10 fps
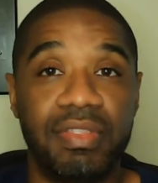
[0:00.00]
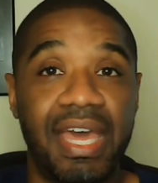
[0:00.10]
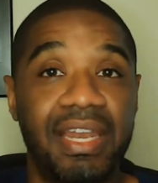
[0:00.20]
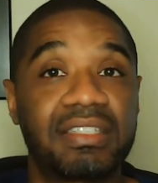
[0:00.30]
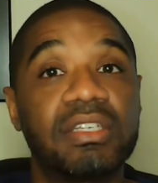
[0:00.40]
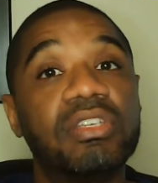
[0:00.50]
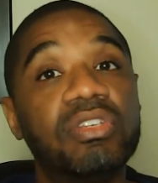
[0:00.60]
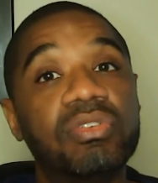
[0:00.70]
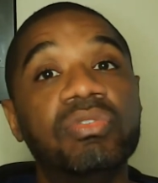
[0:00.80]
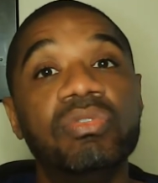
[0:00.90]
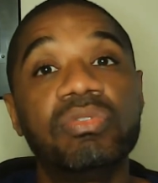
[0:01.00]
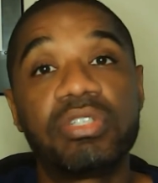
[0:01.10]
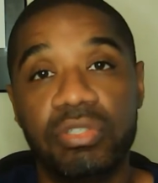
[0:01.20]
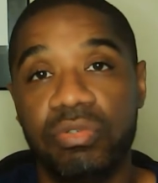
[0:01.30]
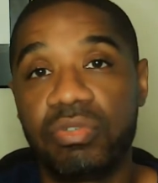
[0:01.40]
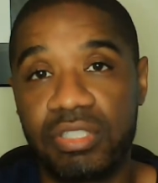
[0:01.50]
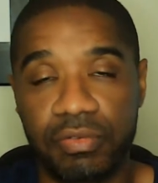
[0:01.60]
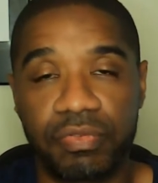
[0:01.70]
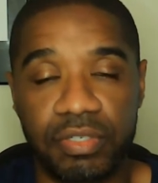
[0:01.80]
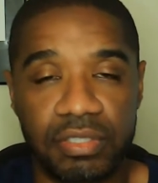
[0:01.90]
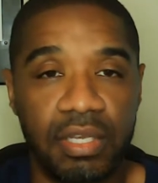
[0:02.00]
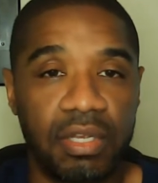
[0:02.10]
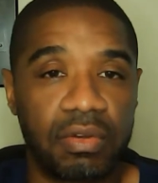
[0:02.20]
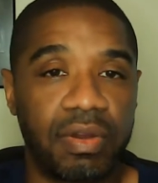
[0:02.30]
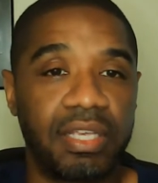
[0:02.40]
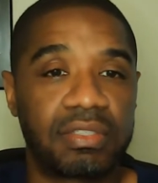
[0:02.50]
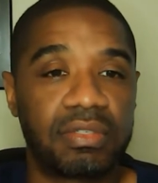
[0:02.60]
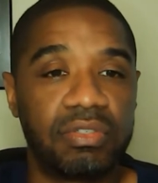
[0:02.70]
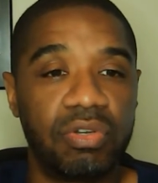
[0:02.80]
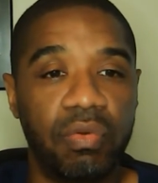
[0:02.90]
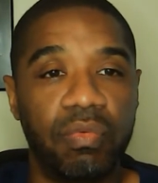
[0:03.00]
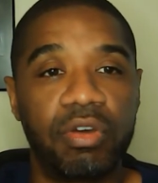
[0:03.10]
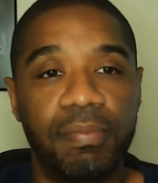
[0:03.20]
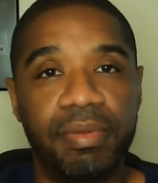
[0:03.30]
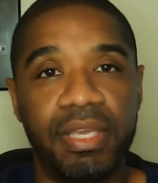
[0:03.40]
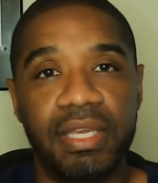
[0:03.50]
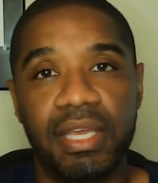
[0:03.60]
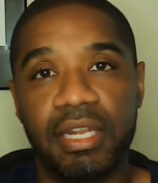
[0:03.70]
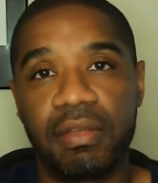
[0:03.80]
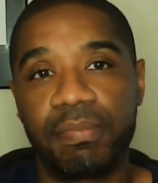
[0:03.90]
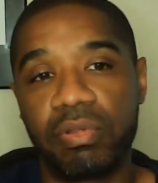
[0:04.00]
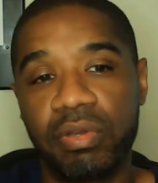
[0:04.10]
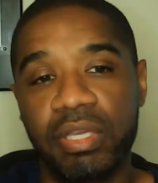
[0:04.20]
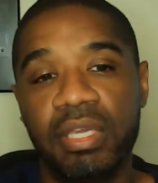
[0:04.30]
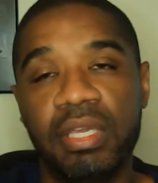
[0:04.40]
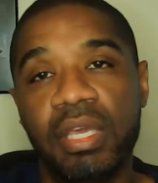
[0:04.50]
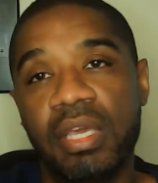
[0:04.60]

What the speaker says: That is a huge, huge difference, right? So you don't want to be an employee.